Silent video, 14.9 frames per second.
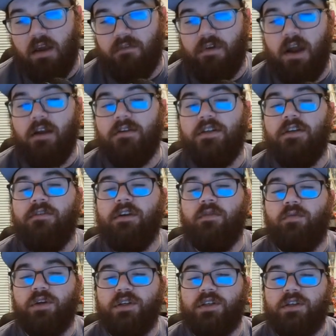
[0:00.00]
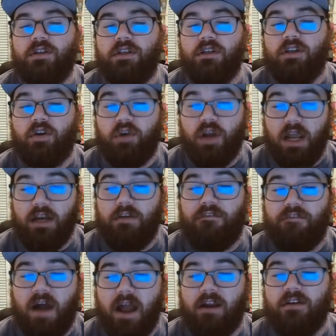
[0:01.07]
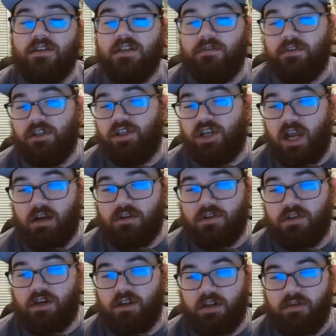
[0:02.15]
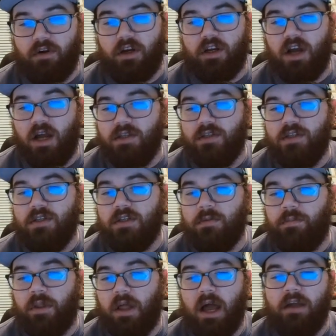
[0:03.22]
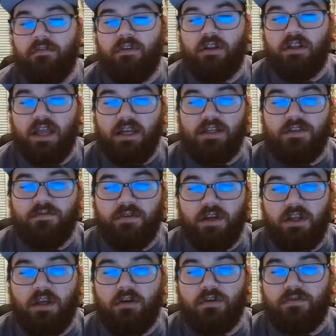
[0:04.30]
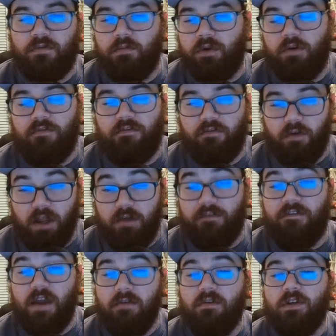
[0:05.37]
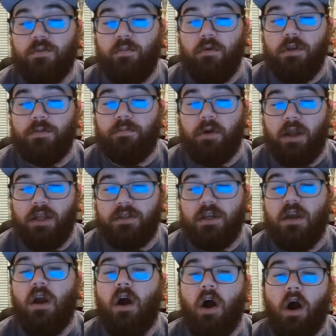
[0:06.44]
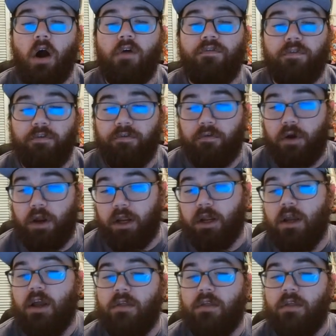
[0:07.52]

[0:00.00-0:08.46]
Fire TV recently created Fire TV channels to deliver a constant supply of the latest videos from your favorite sports brands, all for free.